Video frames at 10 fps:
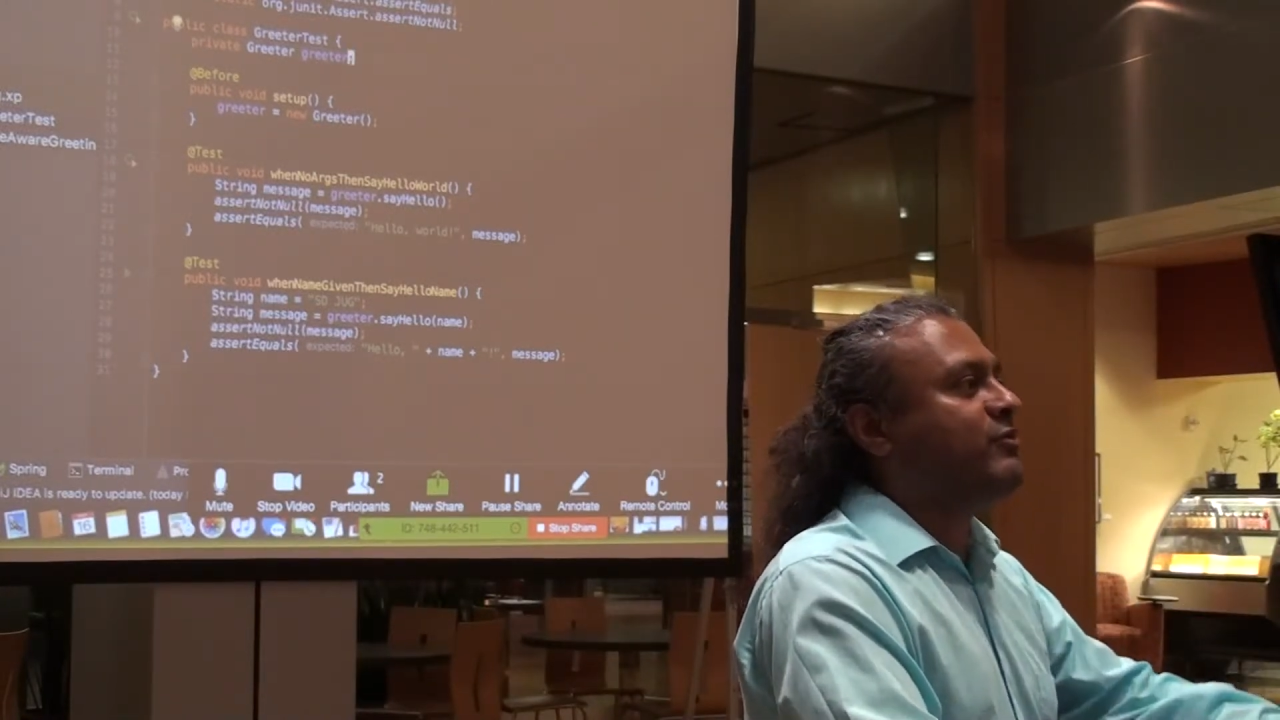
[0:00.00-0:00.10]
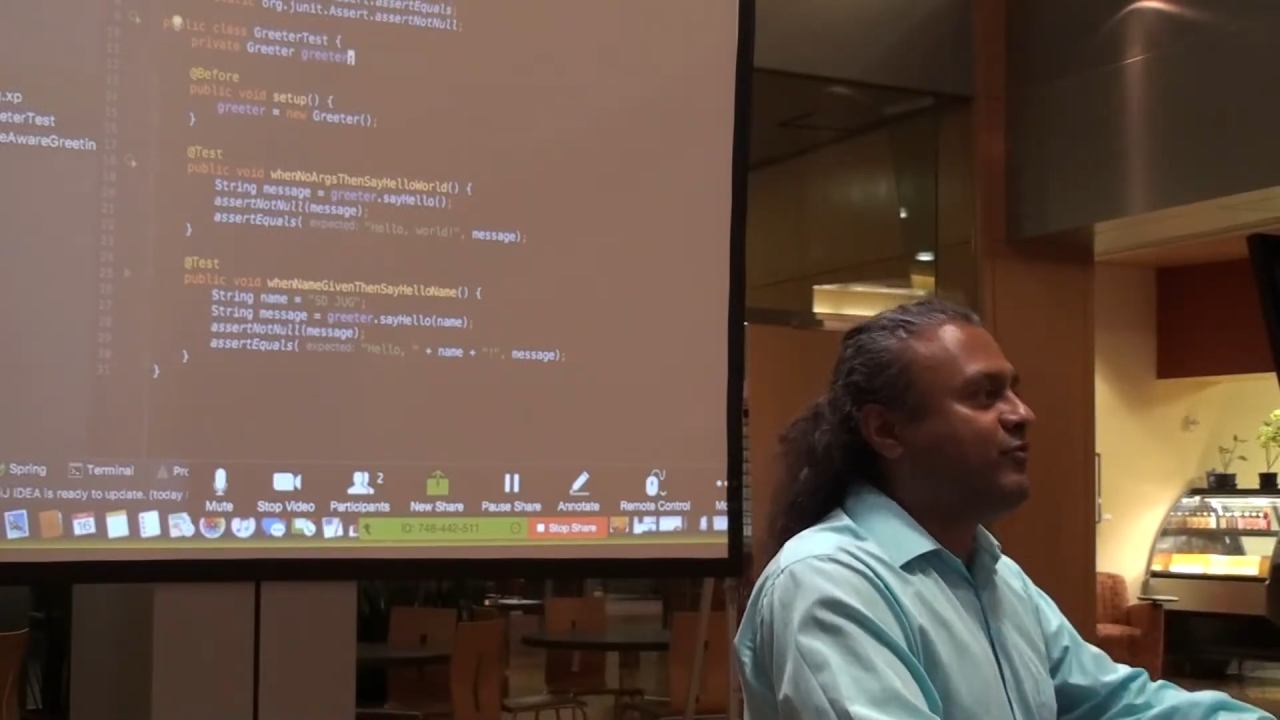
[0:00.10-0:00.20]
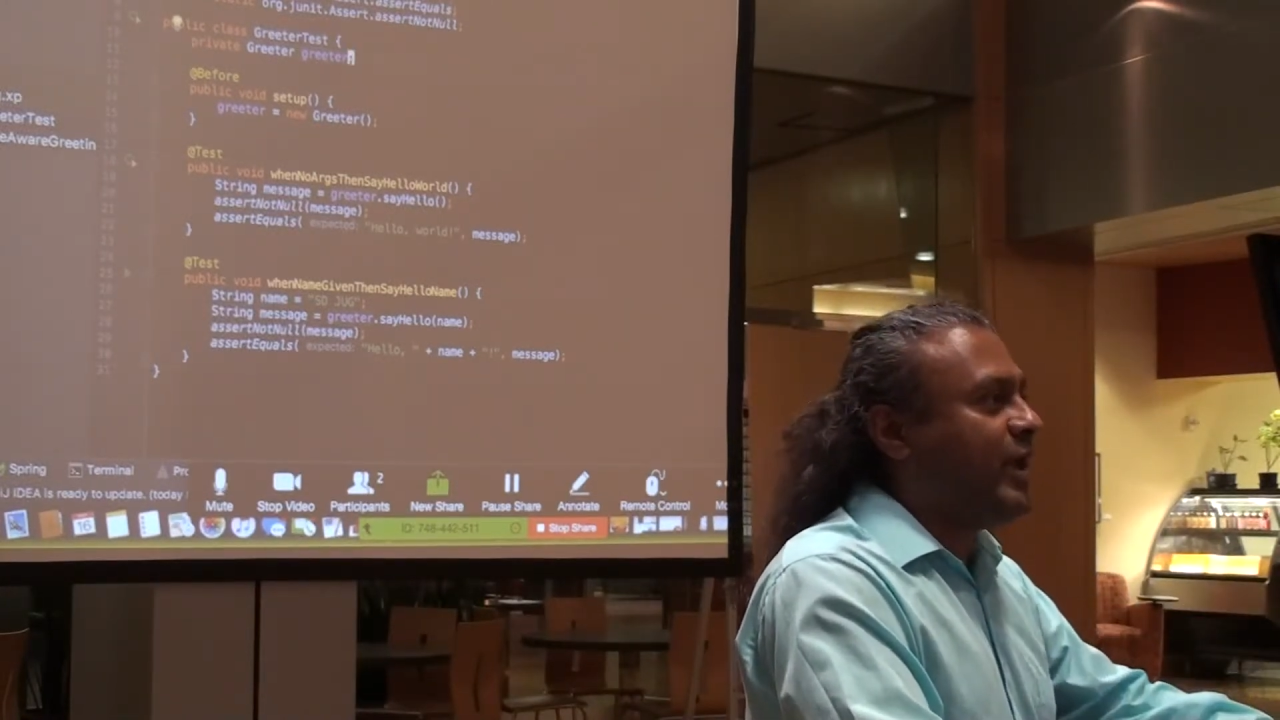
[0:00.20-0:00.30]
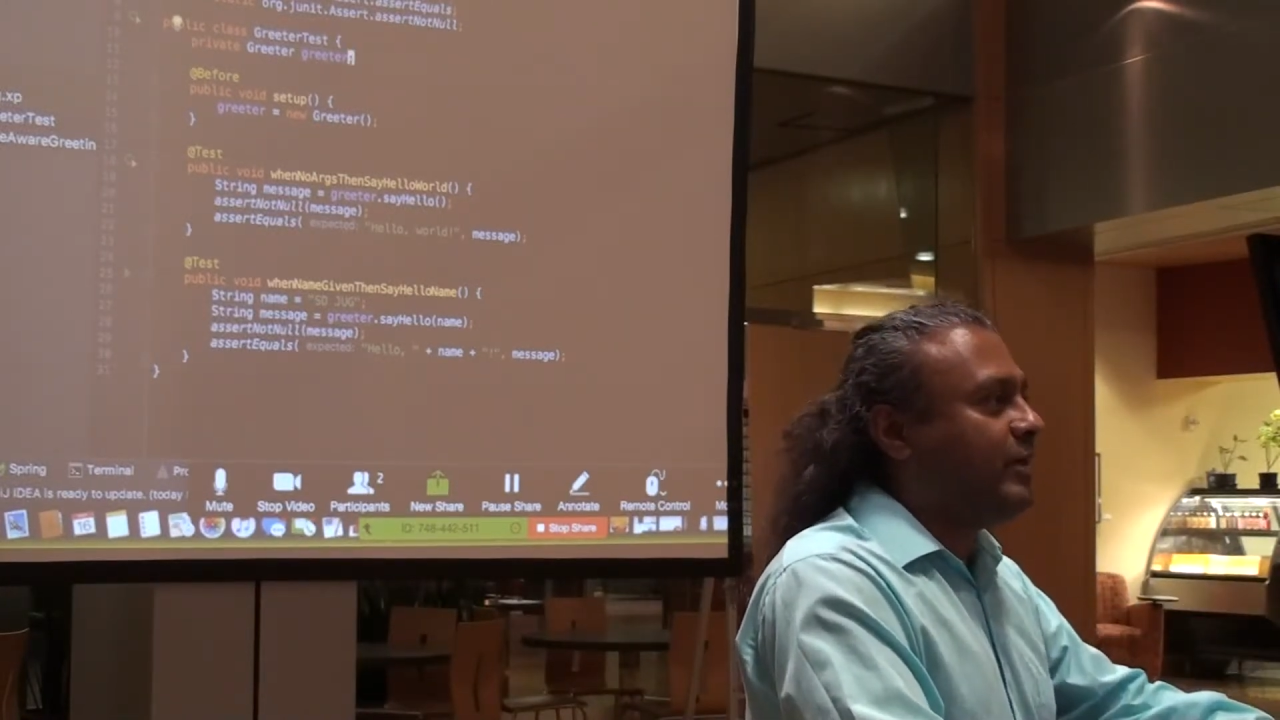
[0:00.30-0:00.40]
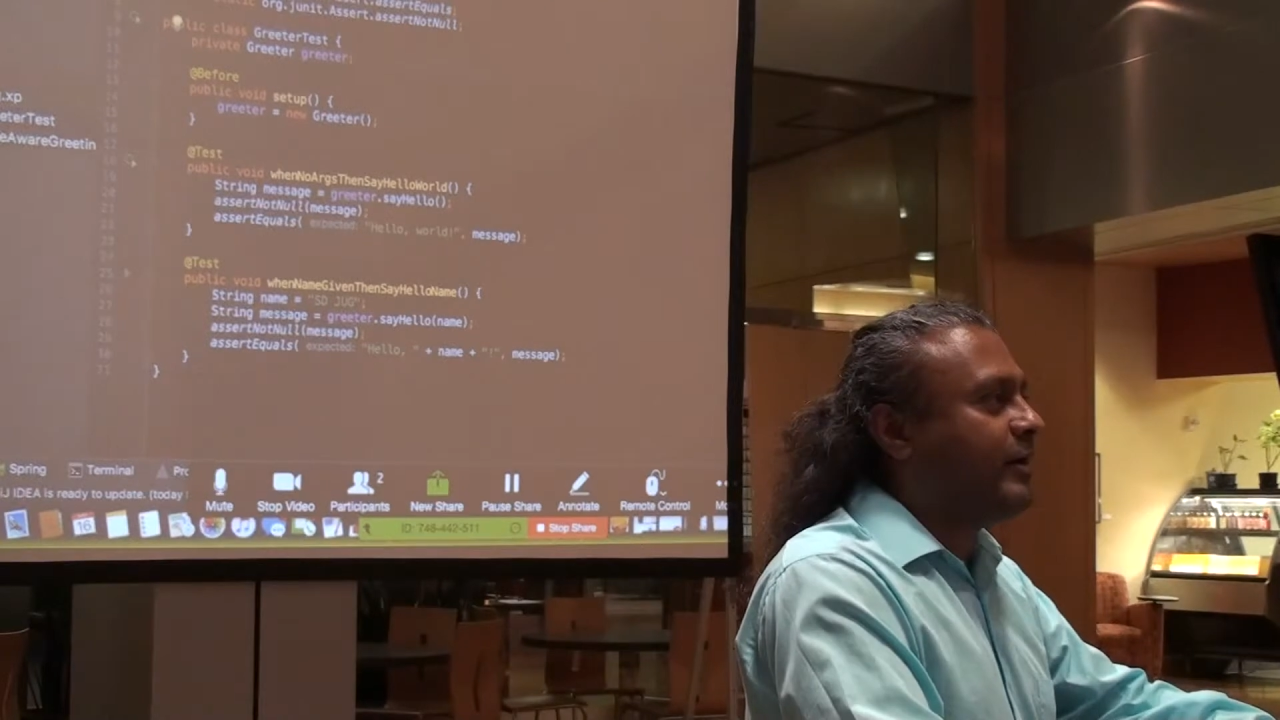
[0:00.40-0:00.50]

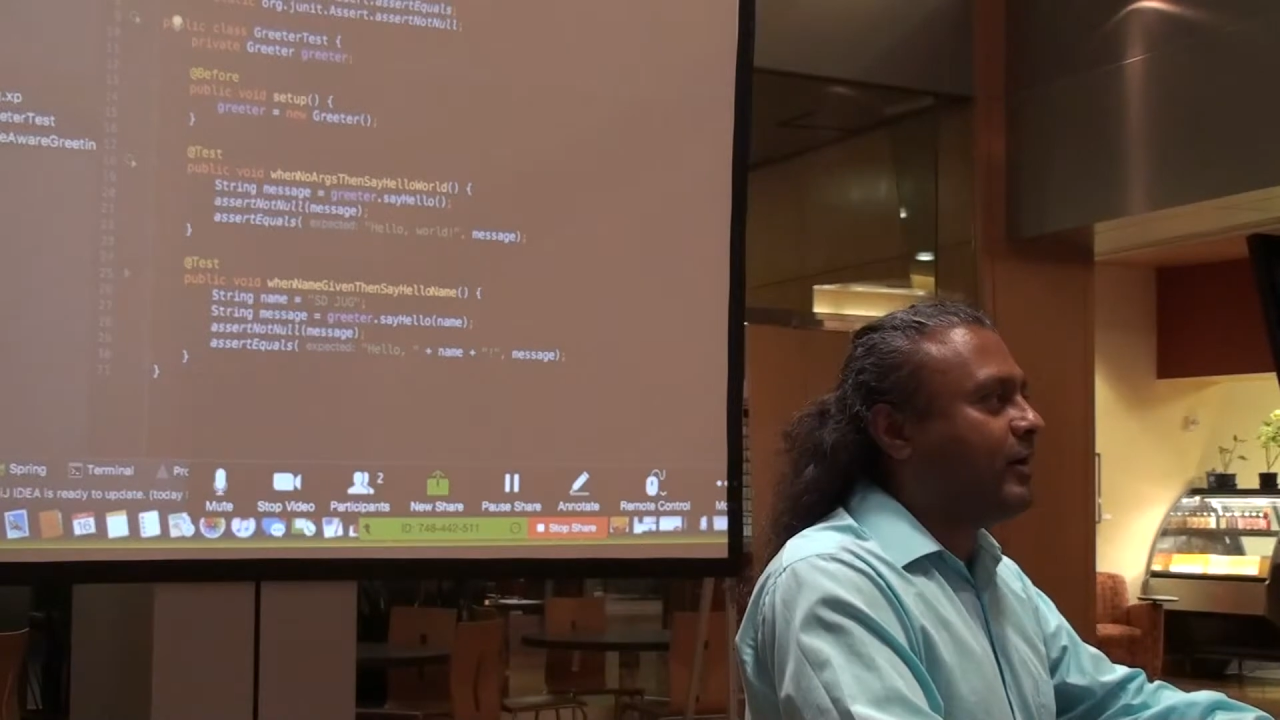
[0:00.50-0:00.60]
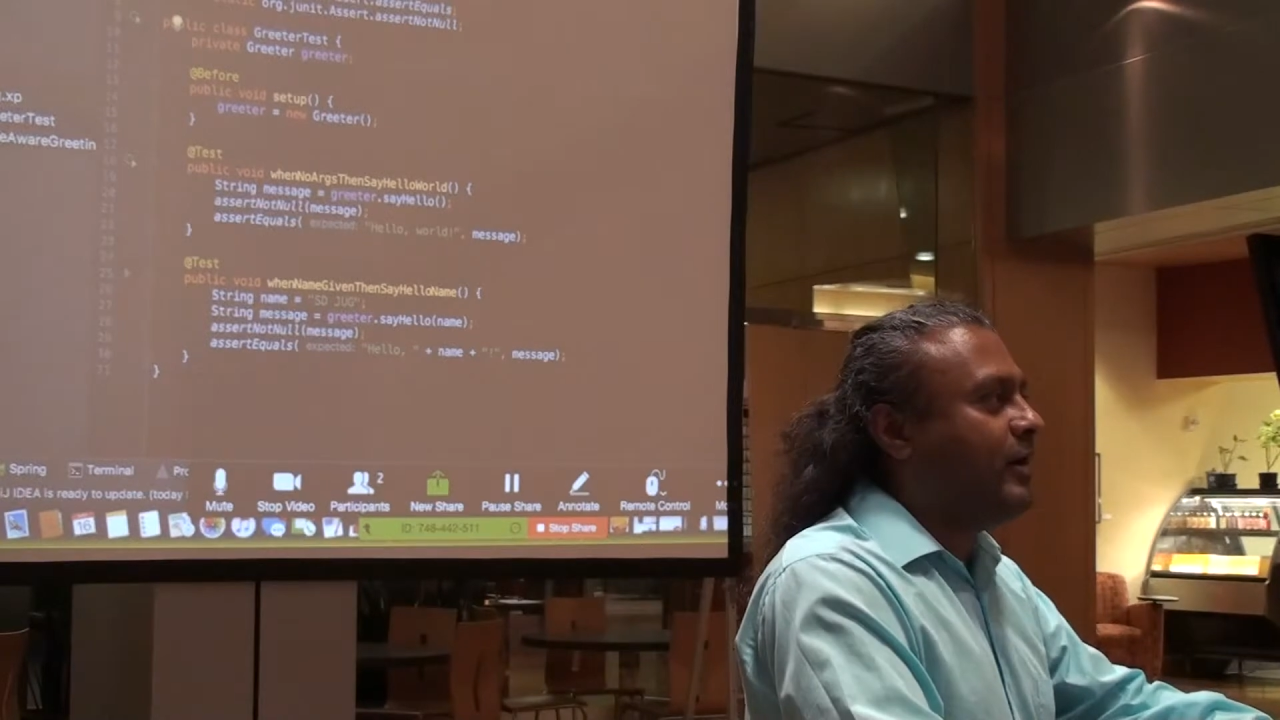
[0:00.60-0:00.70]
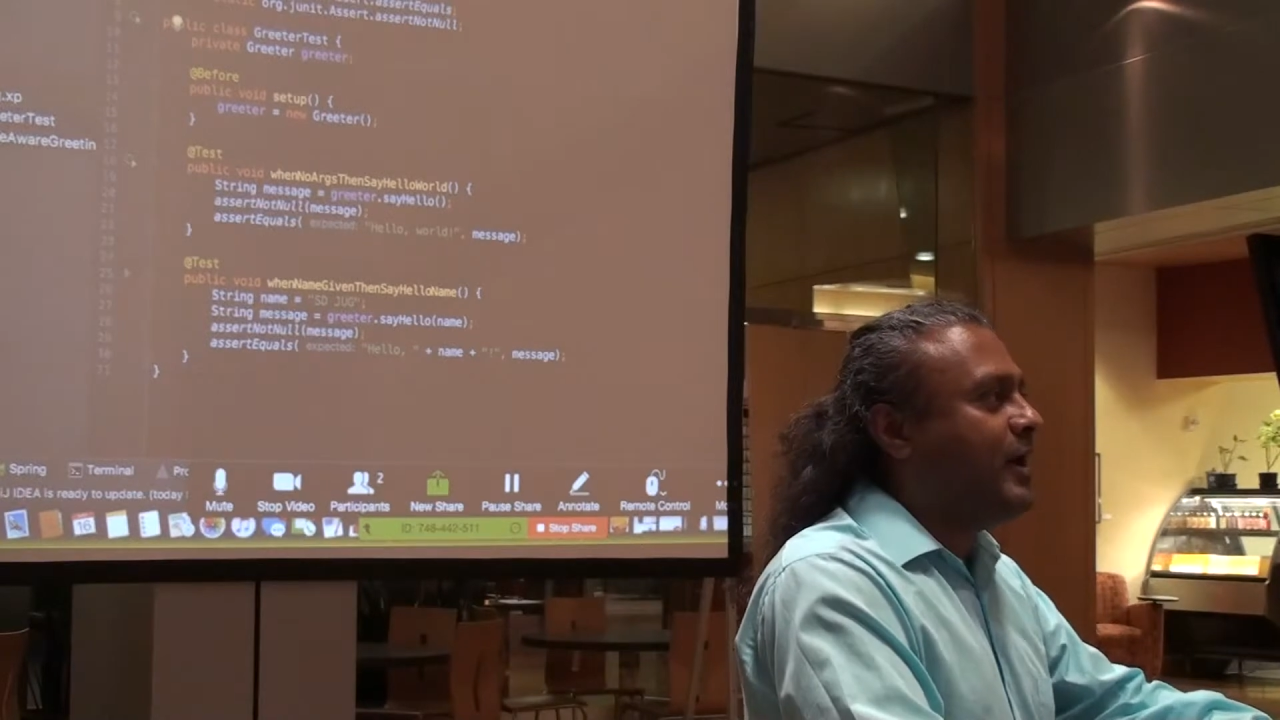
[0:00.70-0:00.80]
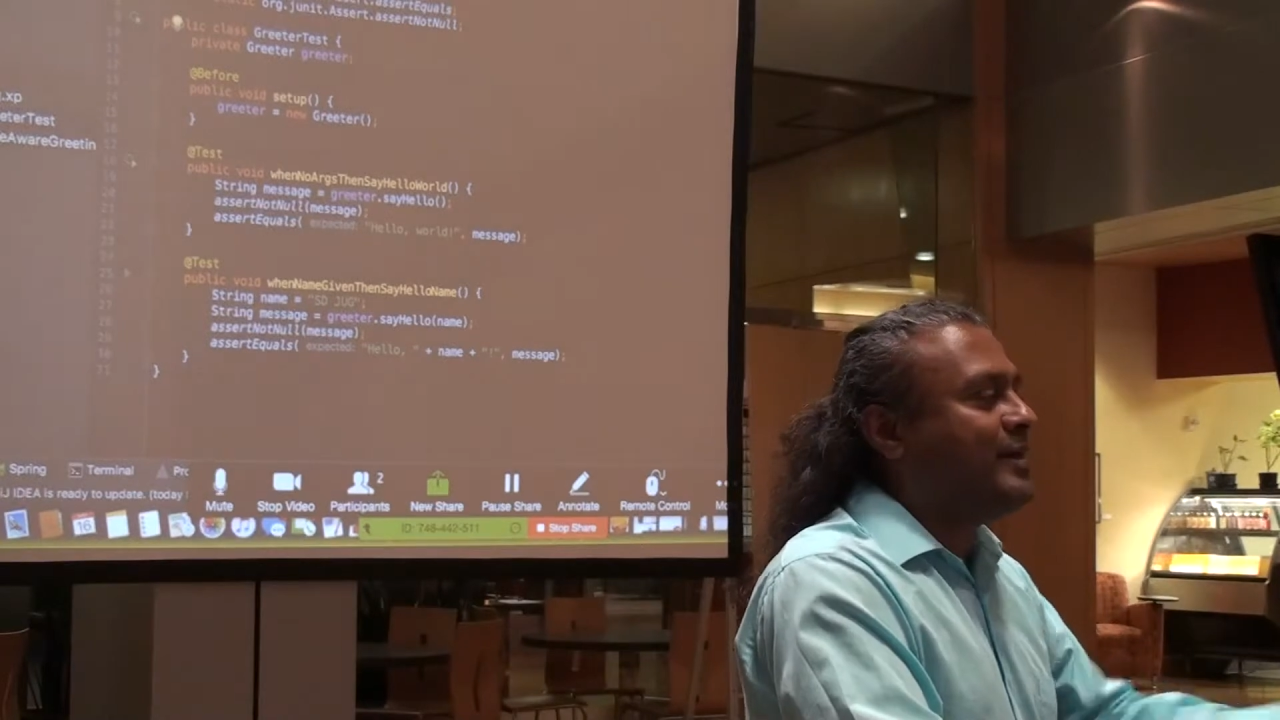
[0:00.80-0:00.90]
failure.